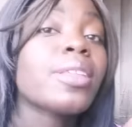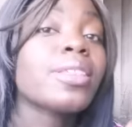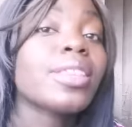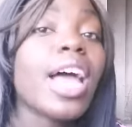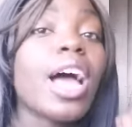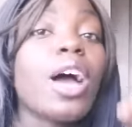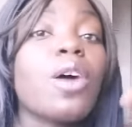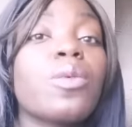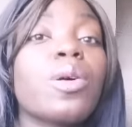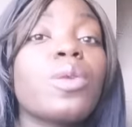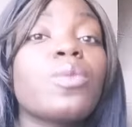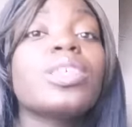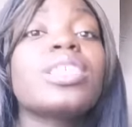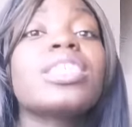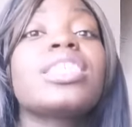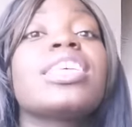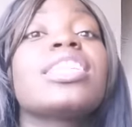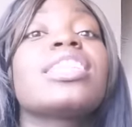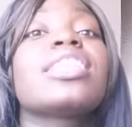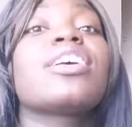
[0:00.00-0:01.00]
Now, when we
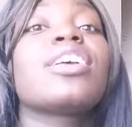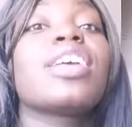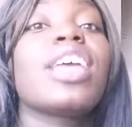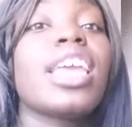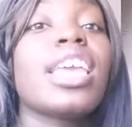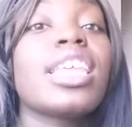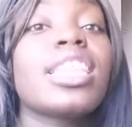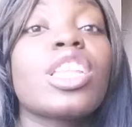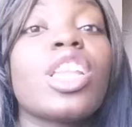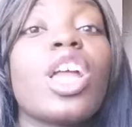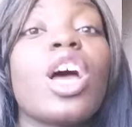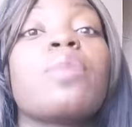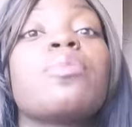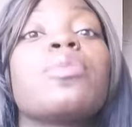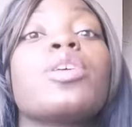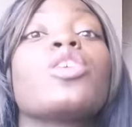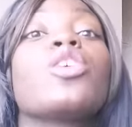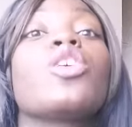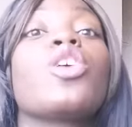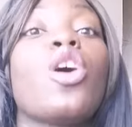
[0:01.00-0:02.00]
see the heathen
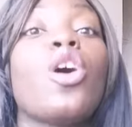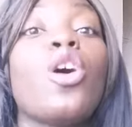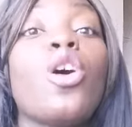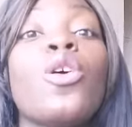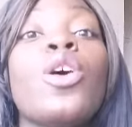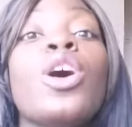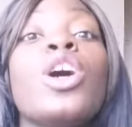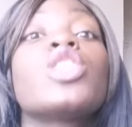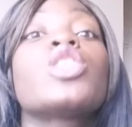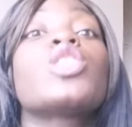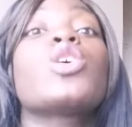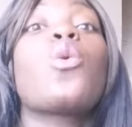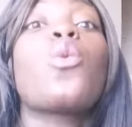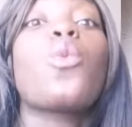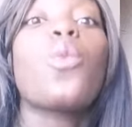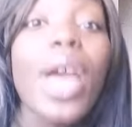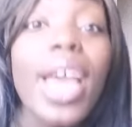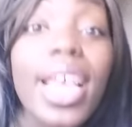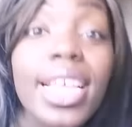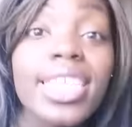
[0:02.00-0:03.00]
army go to
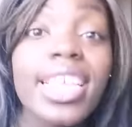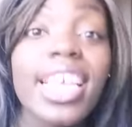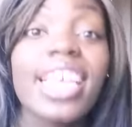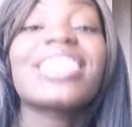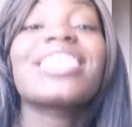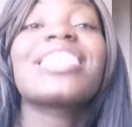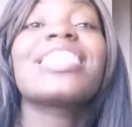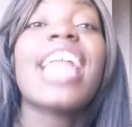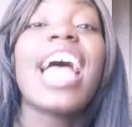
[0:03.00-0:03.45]
Wessex,